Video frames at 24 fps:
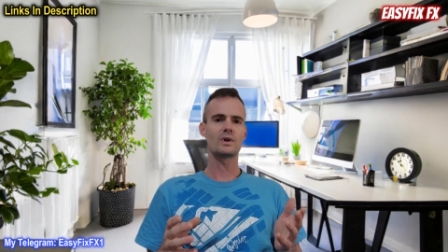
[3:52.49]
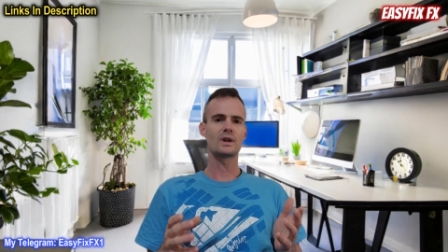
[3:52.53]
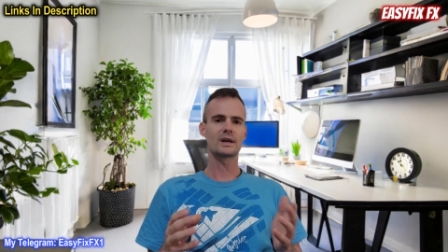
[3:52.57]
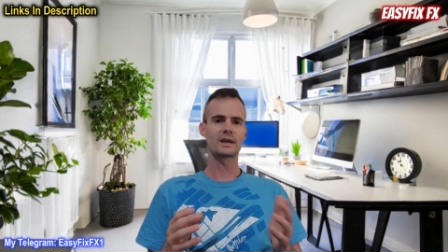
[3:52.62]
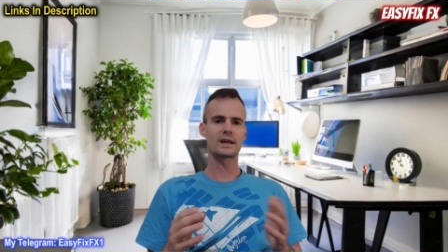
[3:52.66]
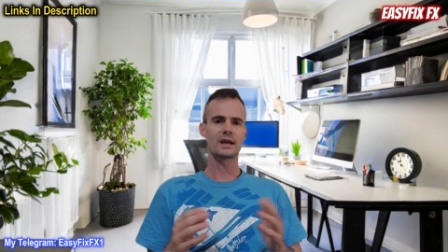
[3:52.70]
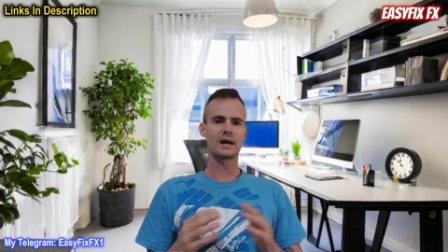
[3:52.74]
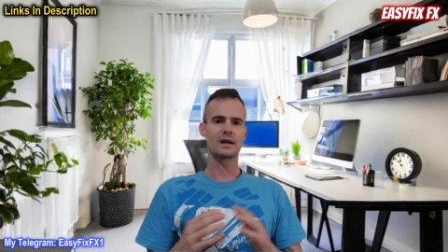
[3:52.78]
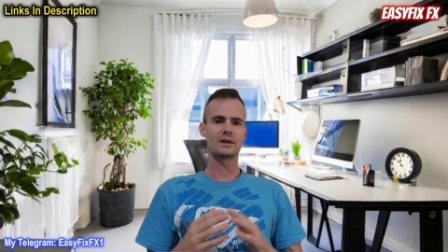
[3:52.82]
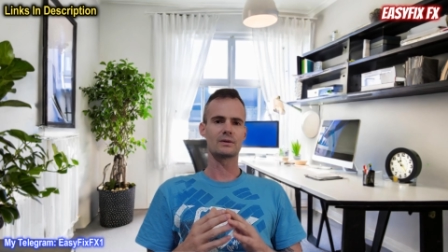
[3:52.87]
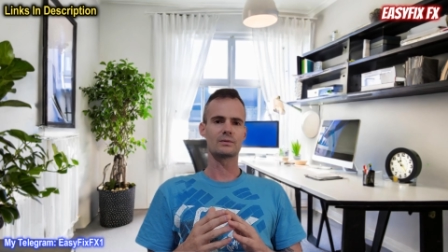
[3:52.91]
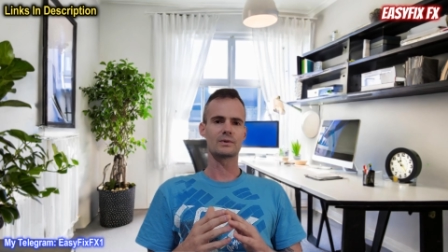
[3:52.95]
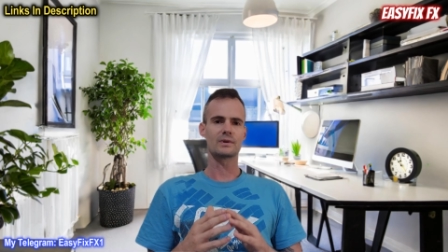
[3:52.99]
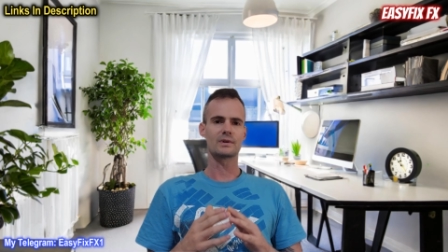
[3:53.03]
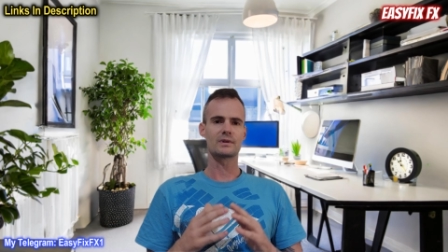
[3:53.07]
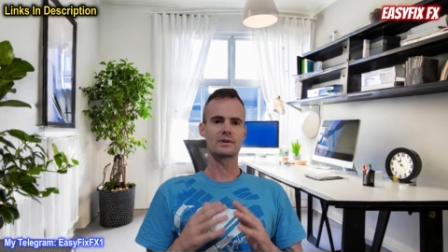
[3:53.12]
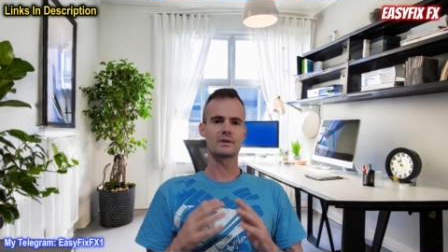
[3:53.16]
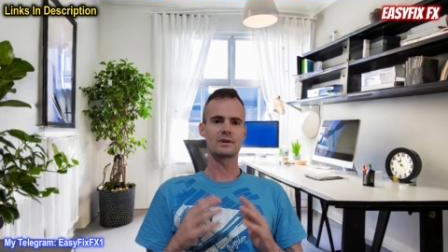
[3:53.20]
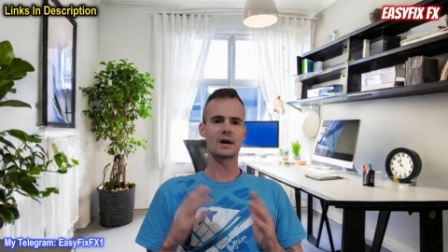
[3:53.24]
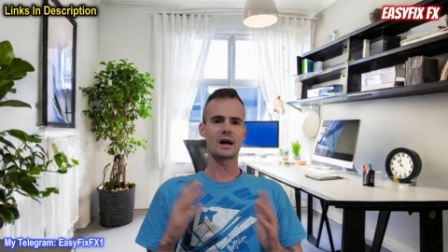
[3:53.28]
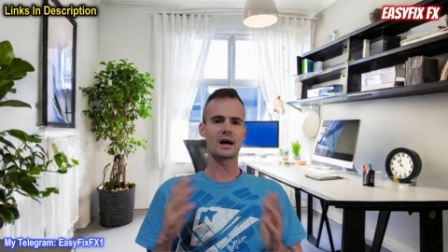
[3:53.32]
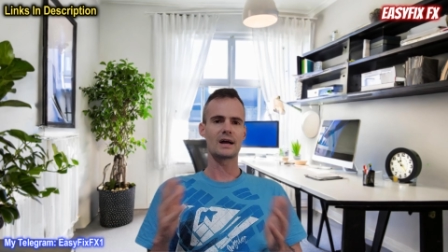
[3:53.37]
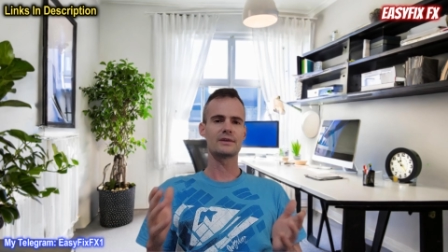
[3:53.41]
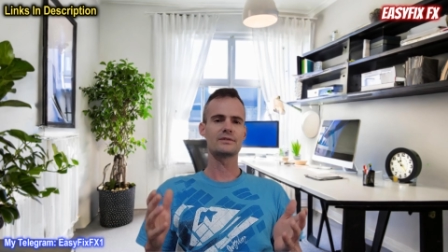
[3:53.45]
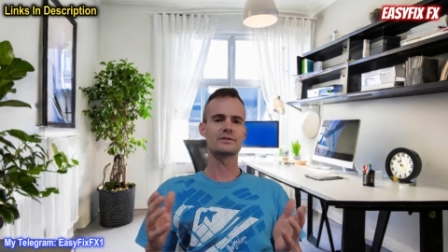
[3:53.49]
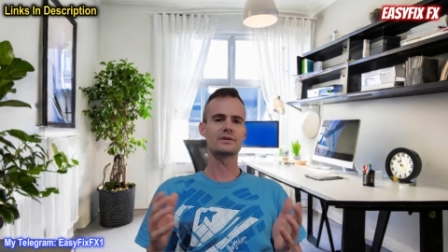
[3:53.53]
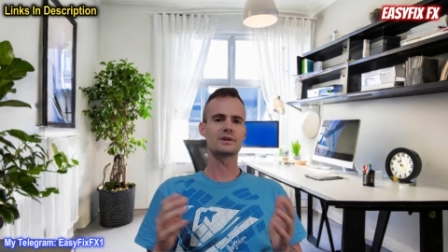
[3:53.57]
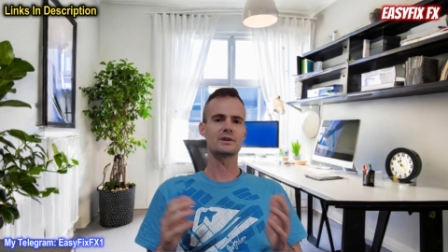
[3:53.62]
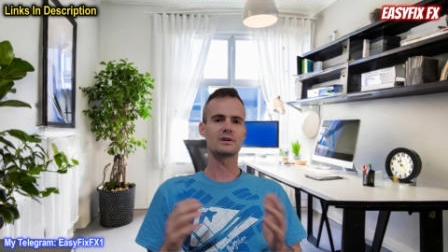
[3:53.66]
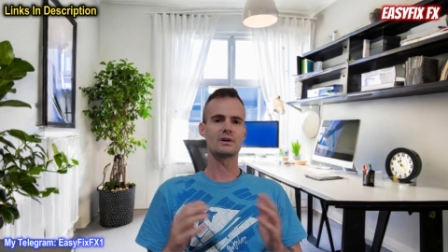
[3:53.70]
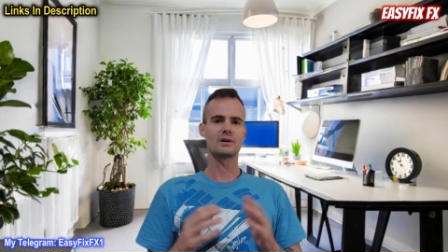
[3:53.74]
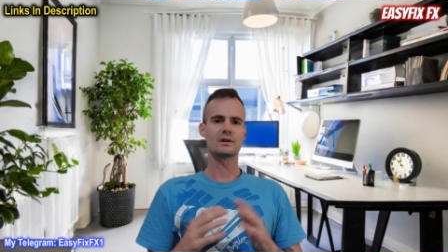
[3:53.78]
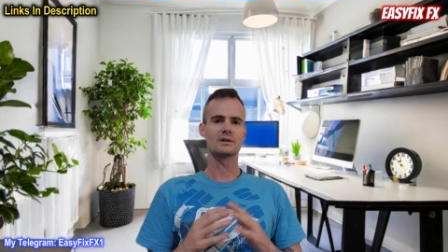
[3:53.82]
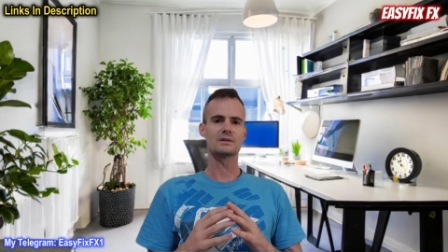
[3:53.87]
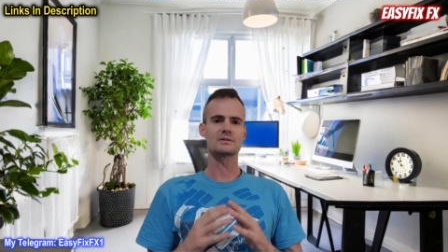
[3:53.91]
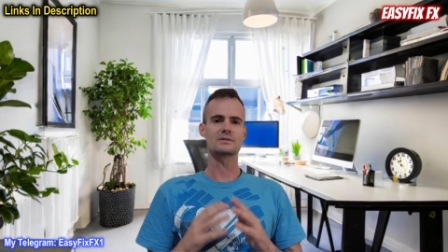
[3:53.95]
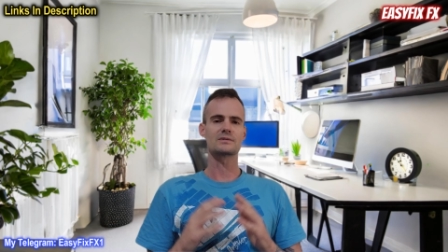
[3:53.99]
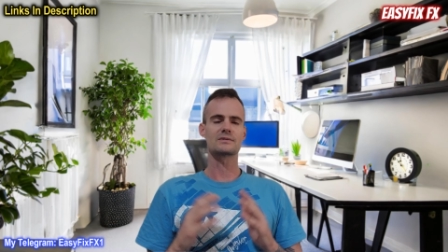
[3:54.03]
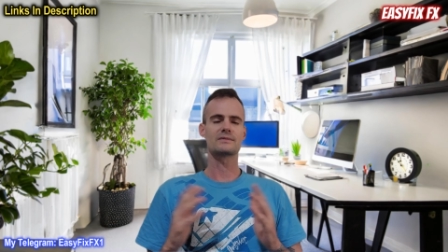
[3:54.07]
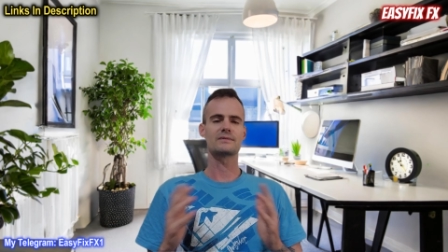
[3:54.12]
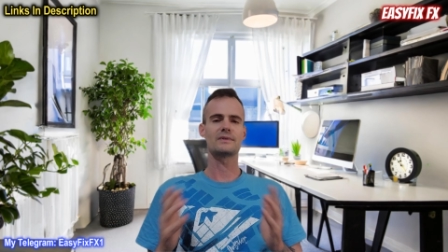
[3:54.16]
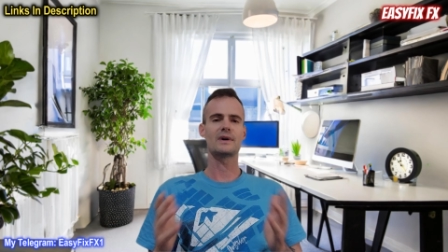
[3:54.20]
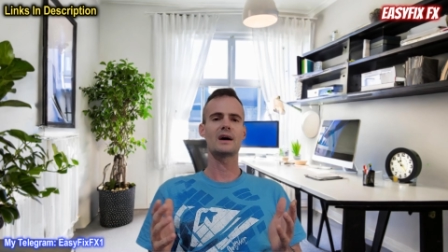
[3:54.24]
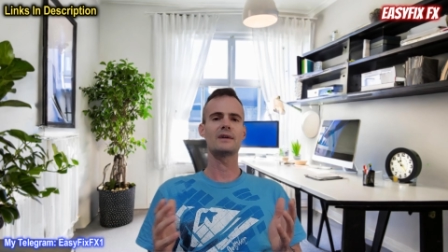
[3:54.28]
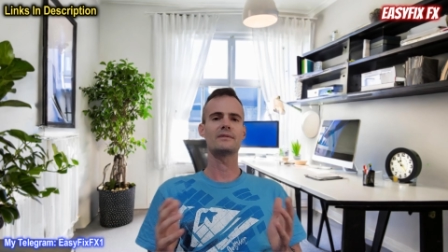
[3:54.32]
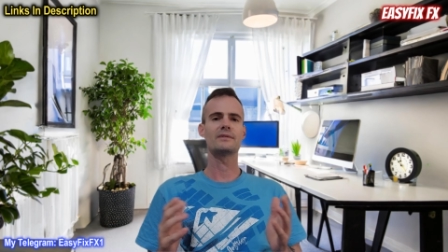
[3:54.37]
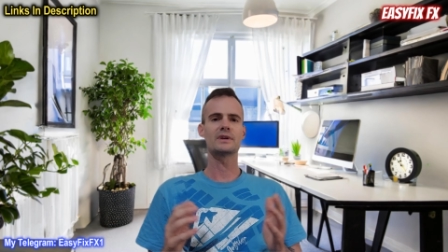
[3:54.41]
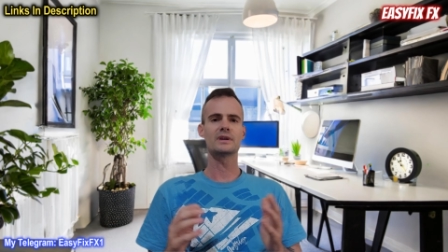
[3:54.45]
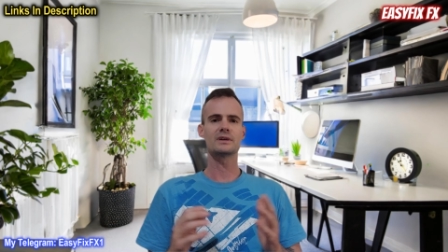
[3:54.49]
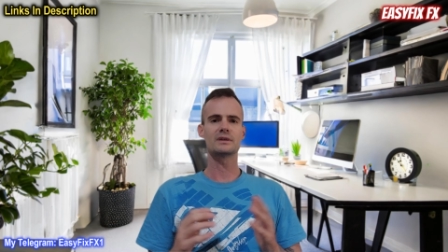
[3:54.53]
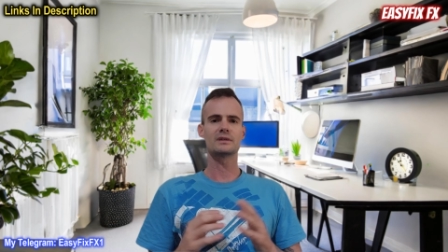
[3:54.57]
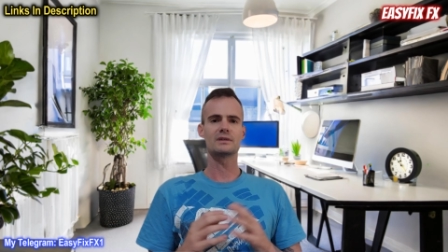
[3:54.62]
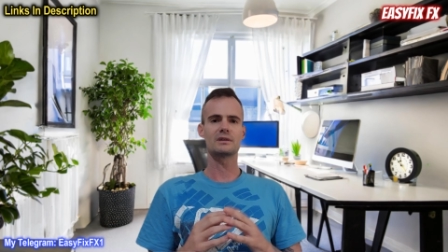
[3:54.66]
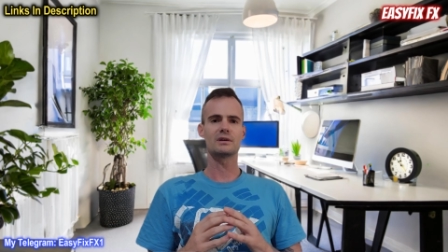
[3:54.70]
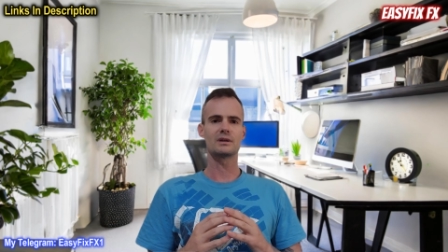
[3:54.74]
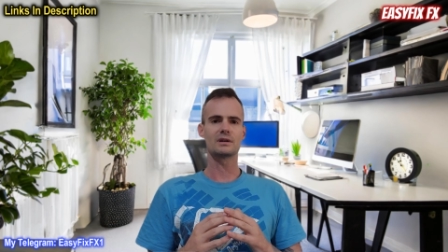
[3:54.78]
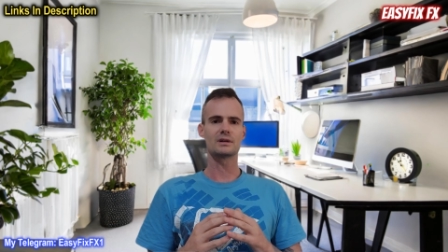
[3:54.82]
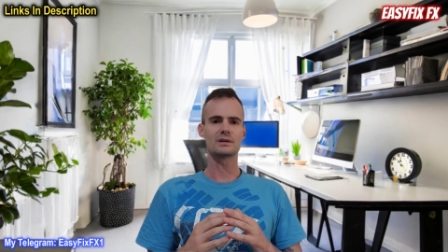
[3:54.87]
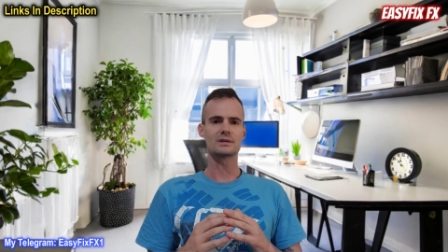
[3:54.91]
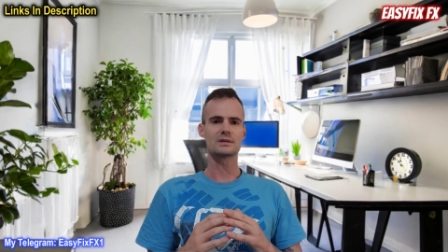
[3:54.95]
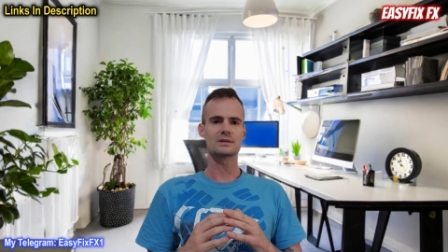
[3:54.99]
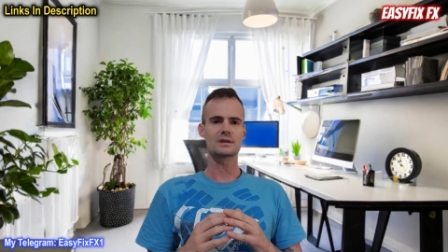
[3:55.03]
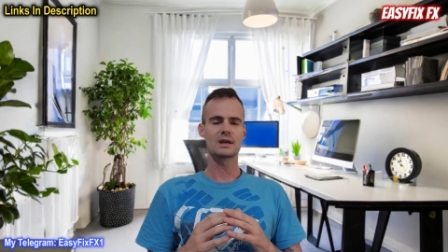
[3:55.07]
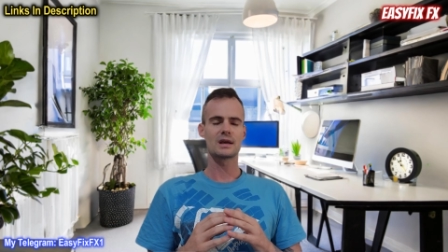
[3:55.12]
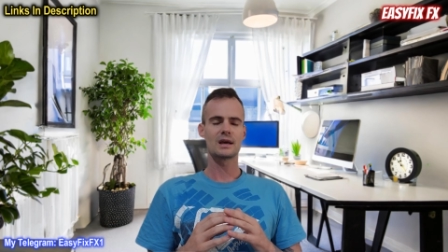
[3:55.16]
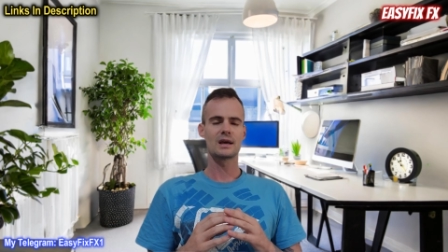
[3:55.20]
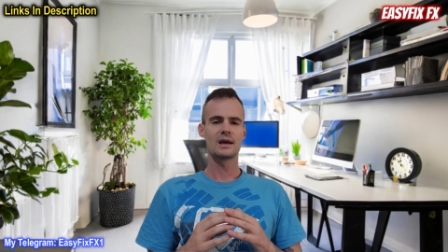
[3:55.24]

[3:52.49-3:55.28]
account with $100 or $500